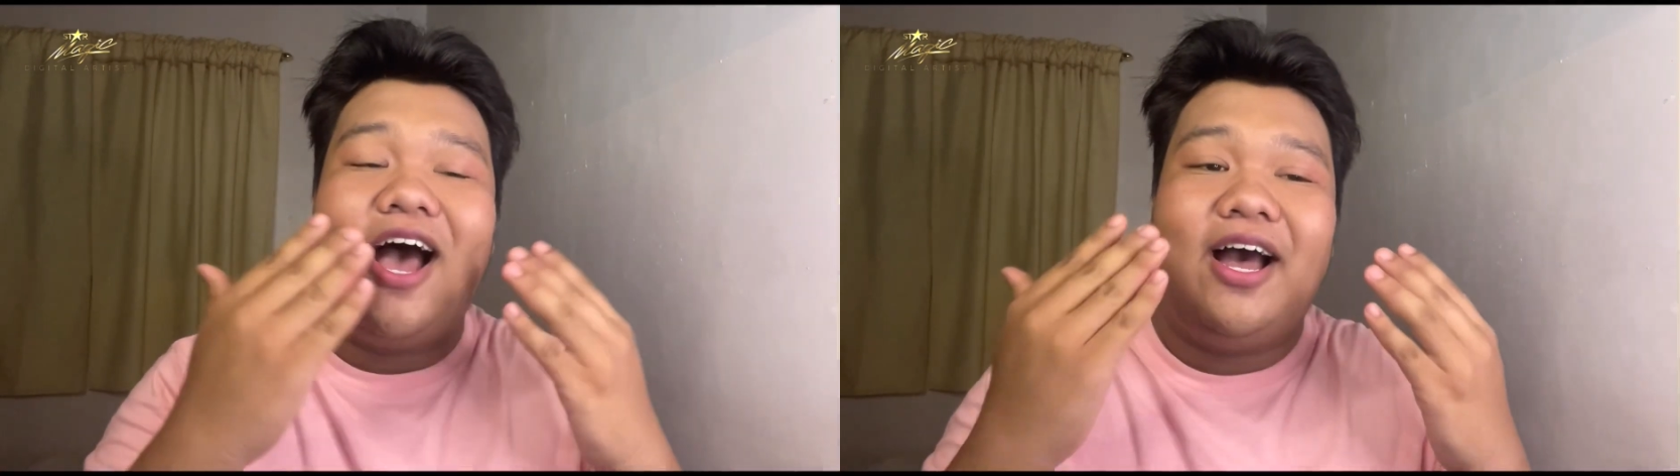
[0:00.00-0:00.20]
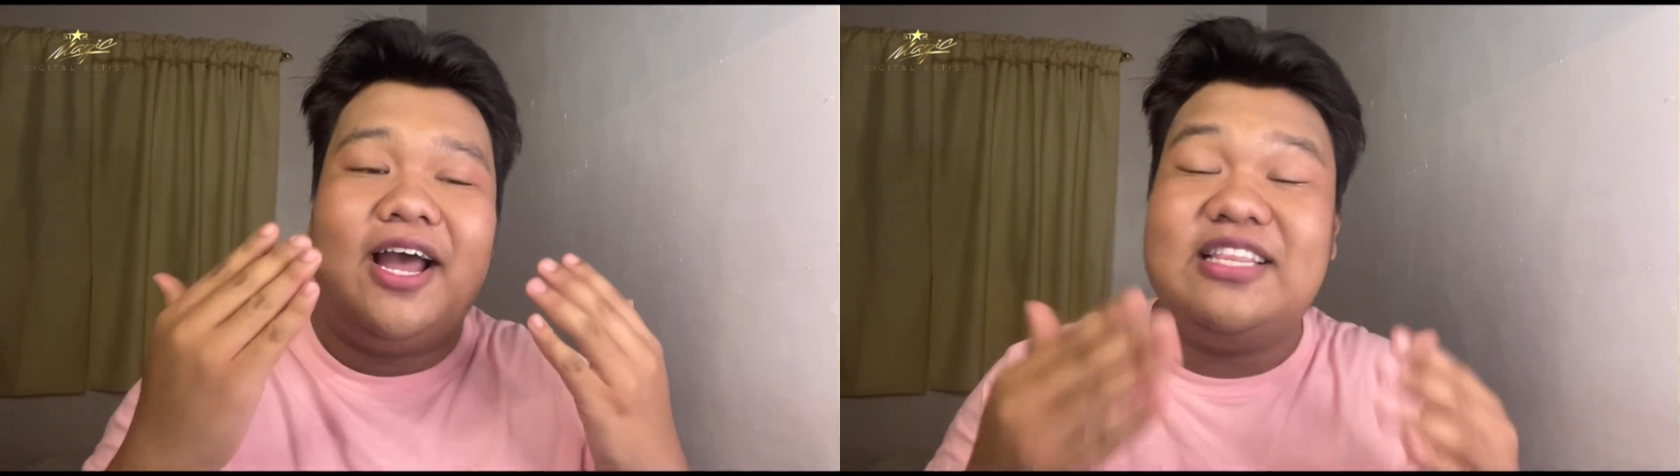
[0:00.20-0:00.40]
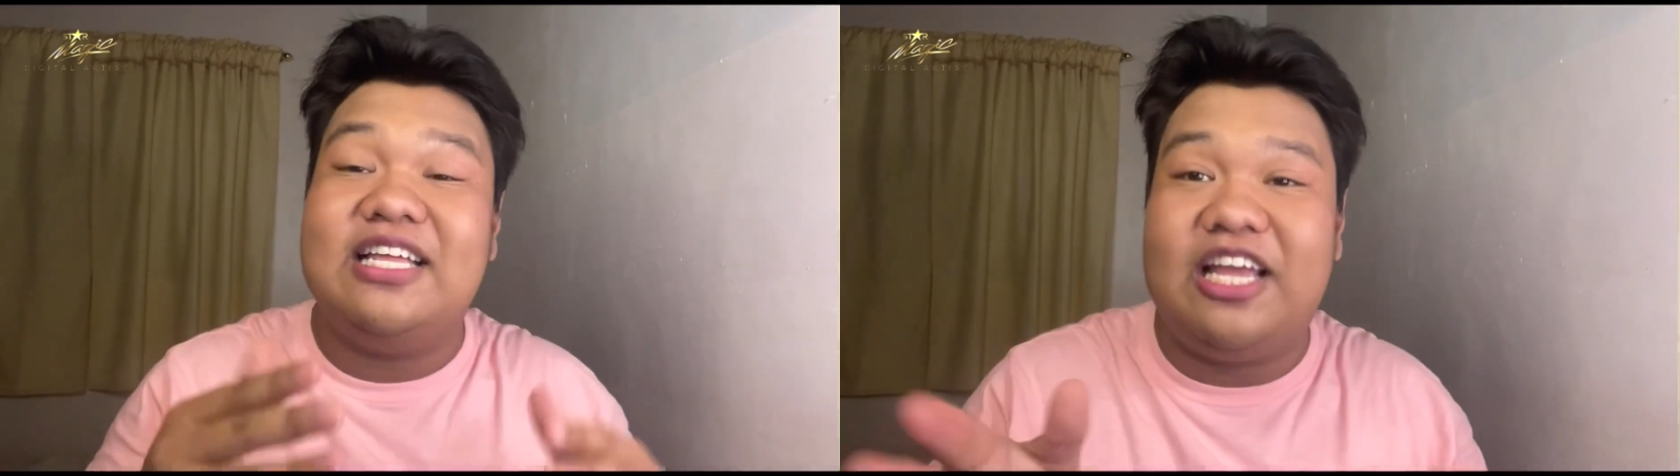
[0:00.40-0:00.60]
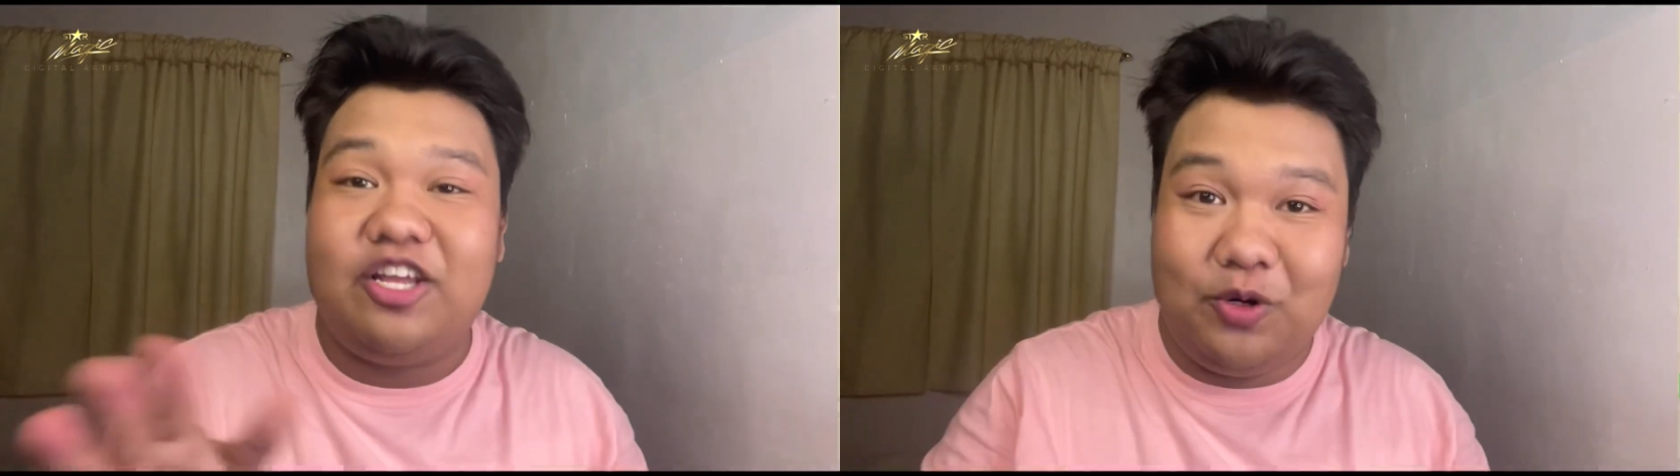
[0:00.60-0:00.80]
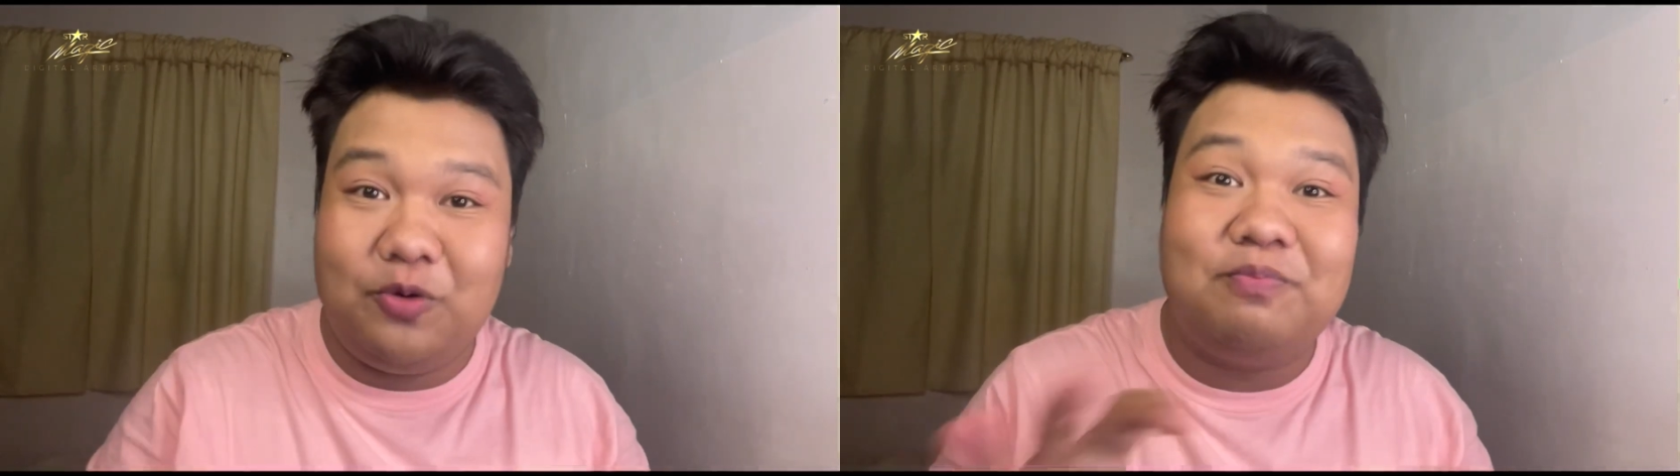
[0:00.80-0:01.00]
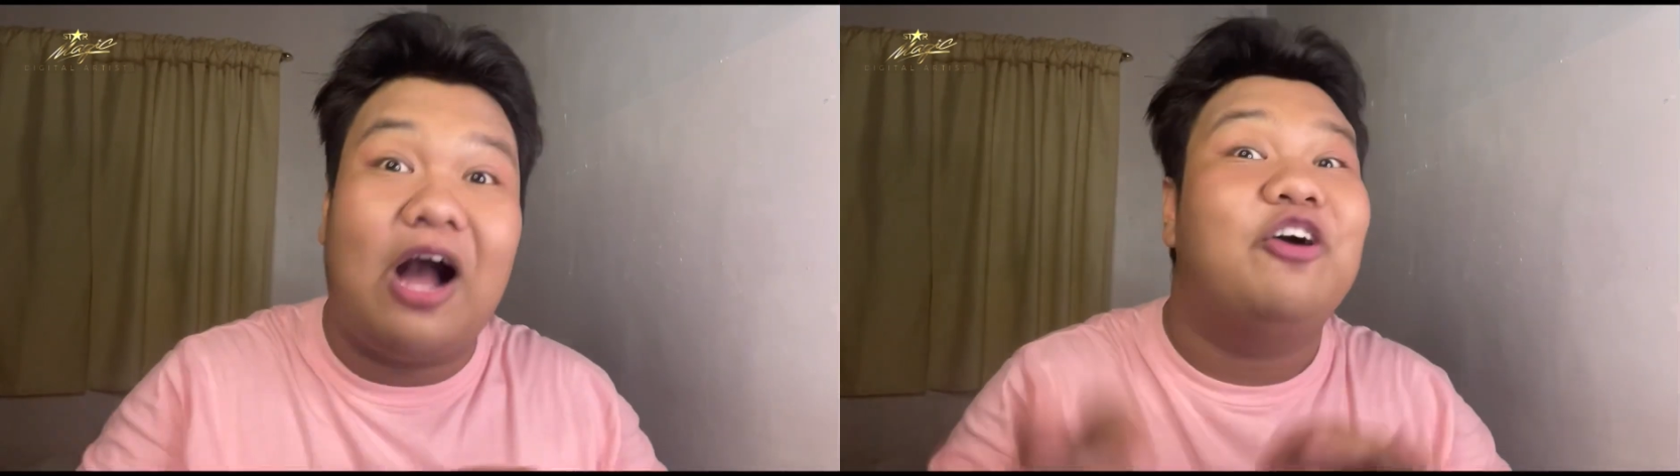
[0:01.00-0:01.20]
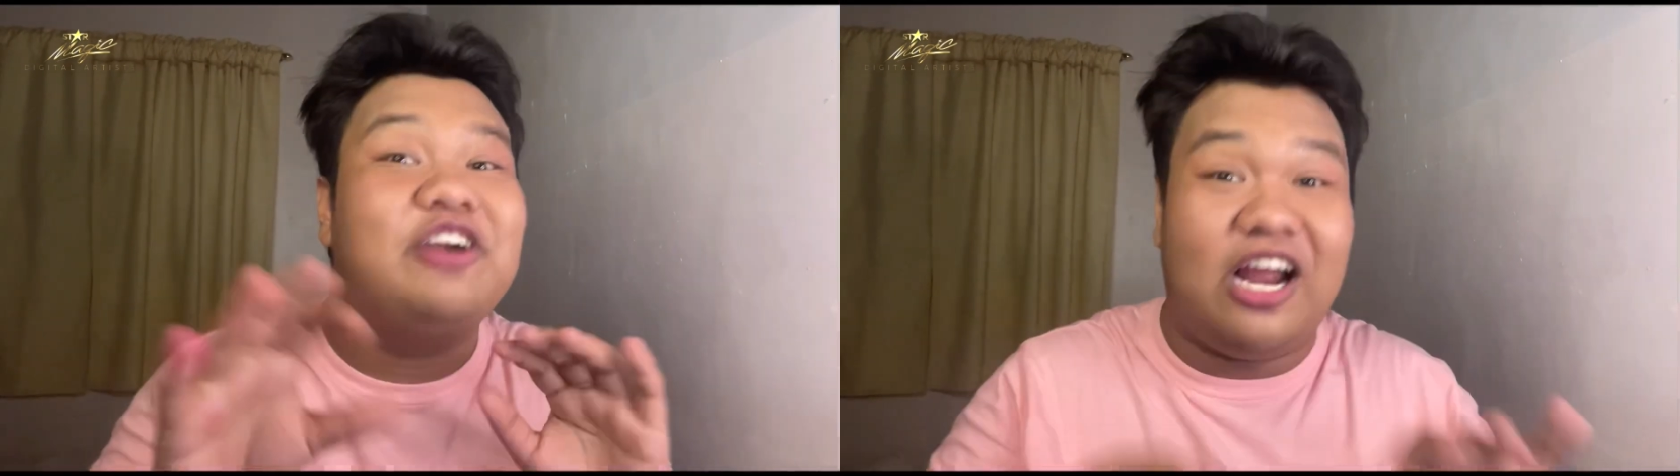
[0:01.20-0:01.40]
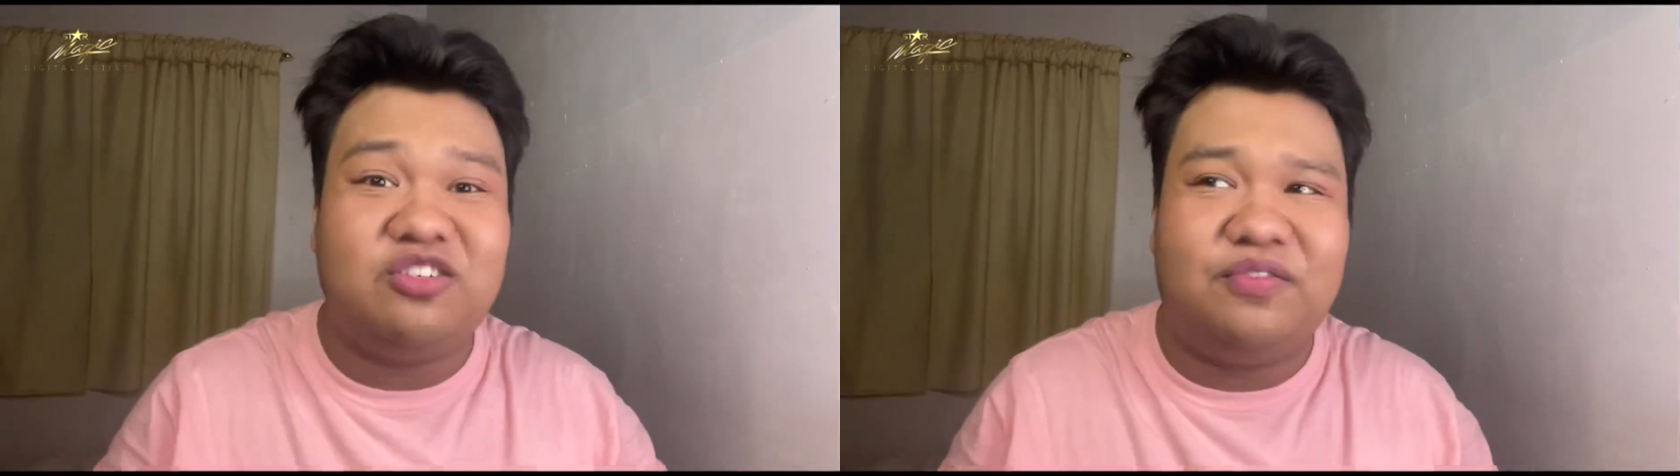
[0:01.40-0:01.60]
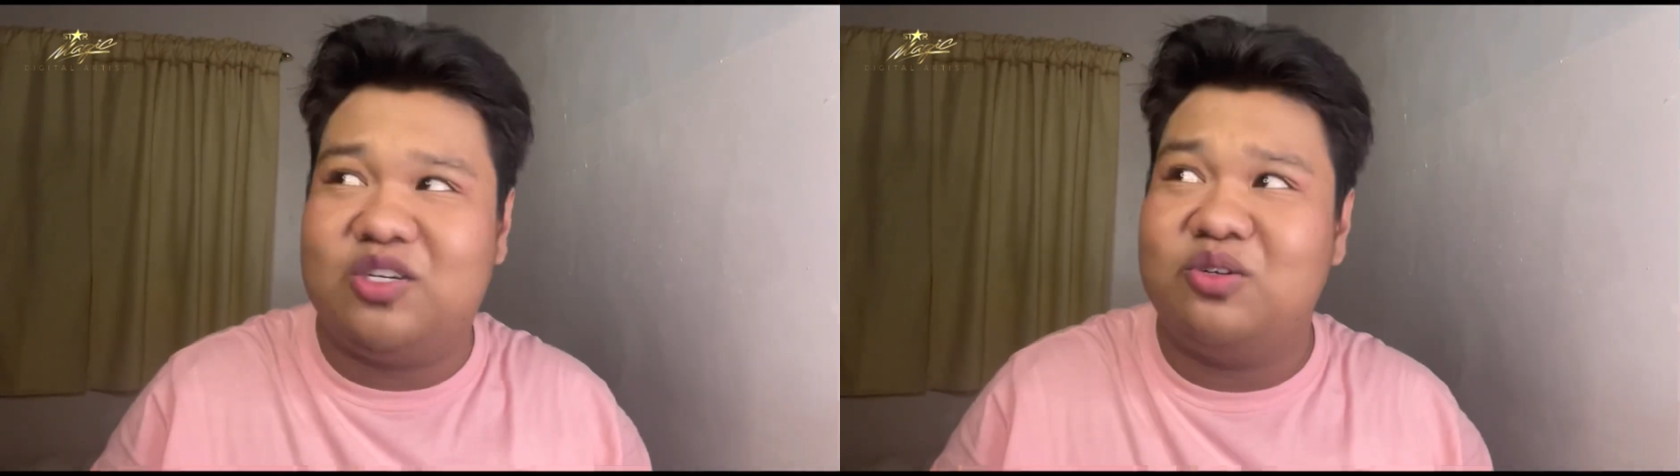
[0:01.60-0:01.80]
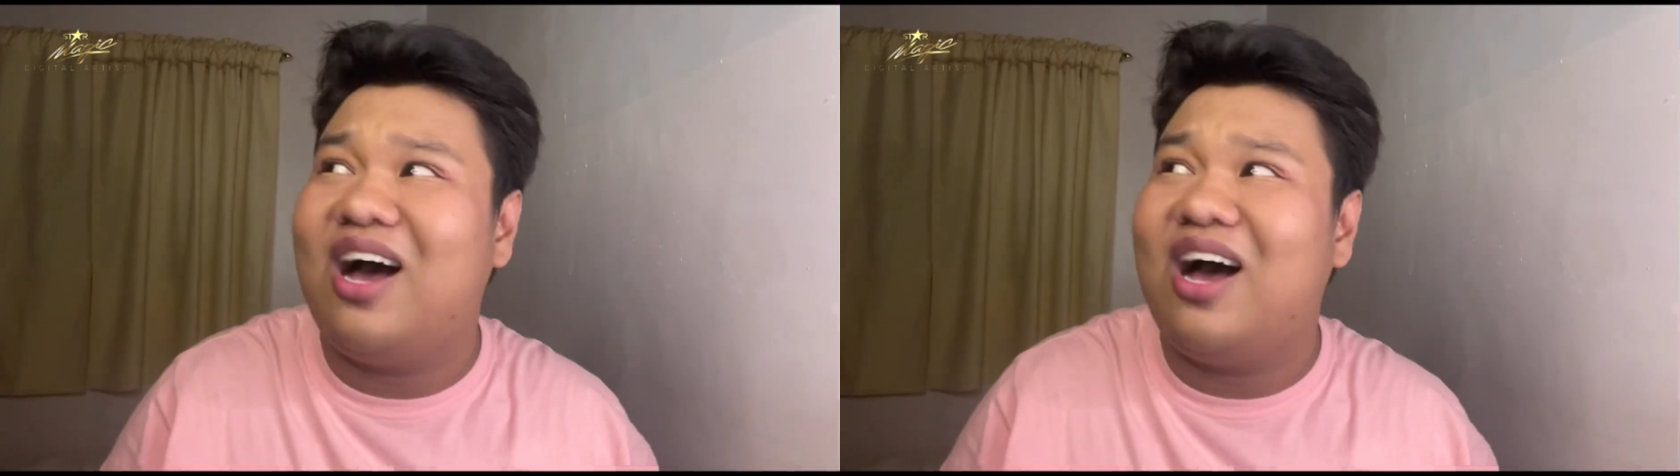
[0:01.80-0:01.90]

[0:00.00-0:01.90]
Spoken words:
hindi, yung bagong reaction video,